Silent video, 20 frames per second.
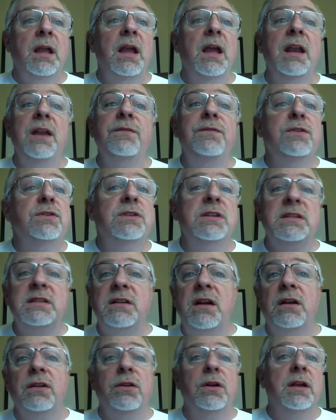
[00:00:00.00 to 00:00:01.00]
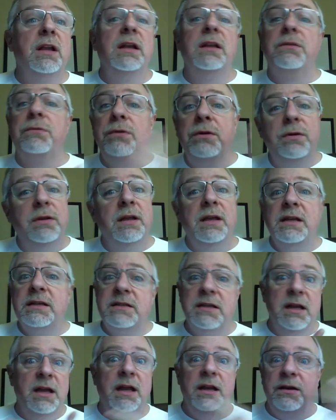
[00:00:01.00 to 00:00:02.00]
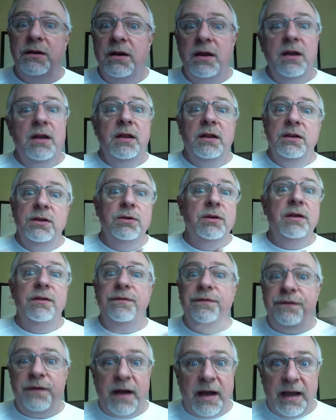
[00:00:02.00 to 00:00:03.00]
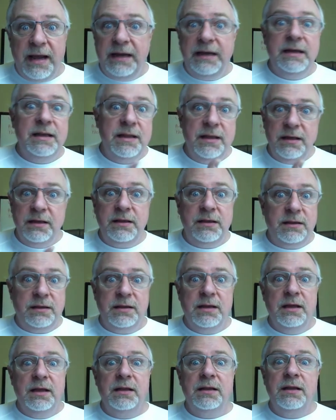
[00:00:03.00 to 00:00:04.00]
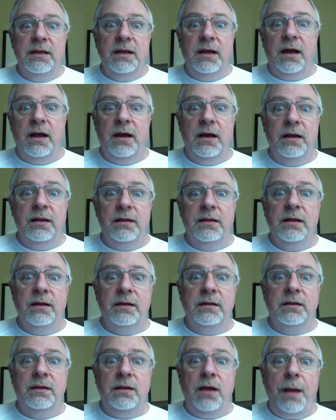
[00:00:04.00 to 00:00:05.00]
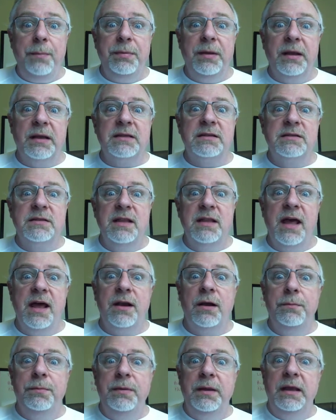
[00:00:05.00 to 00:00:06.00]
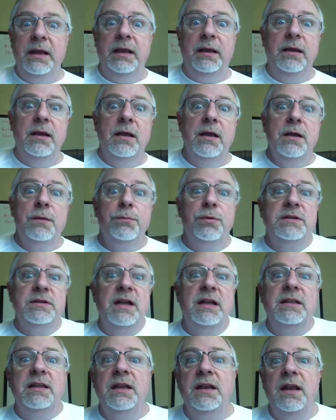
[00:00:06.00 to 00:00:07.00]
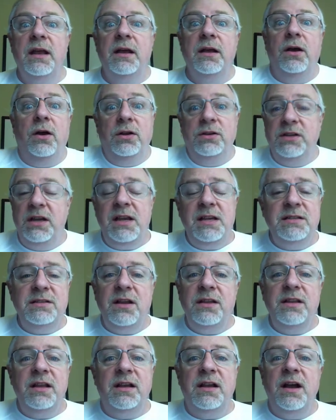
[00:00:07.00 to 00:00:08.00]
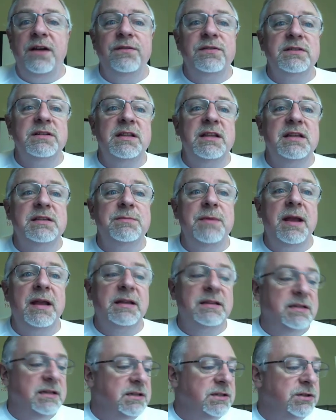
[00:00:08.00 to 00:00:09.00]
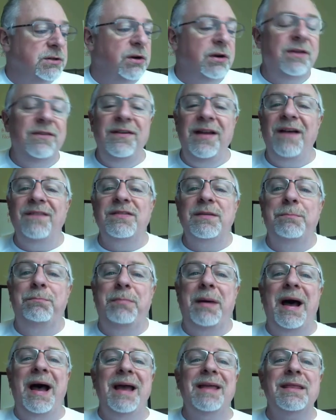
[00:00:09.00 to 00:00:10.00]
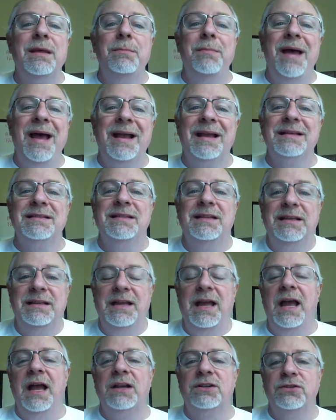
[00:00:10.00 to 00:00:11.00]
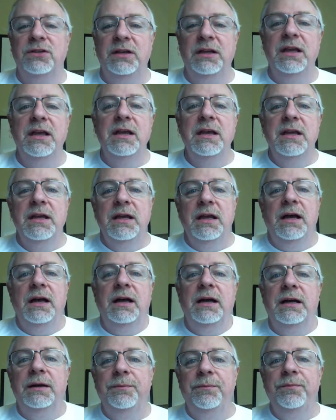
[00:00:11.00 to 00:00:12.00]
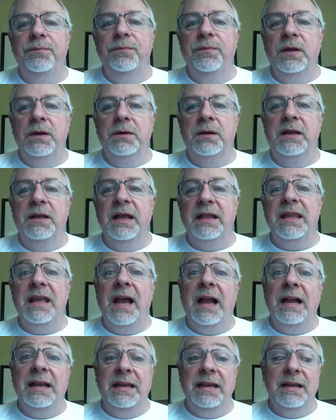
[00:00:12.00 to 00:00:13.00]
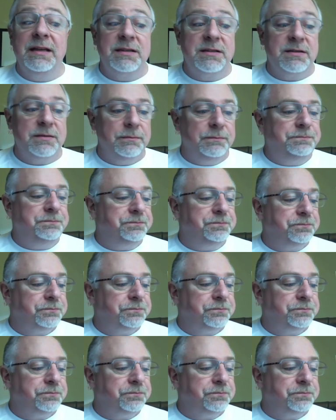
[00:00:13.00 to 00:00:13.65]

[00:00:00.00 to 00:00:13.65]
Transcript: And if you just start looking through these, and you can find the topics that are being presented just on the covers of these magazines. You don't even have to buy the magazine to actually get the ideas.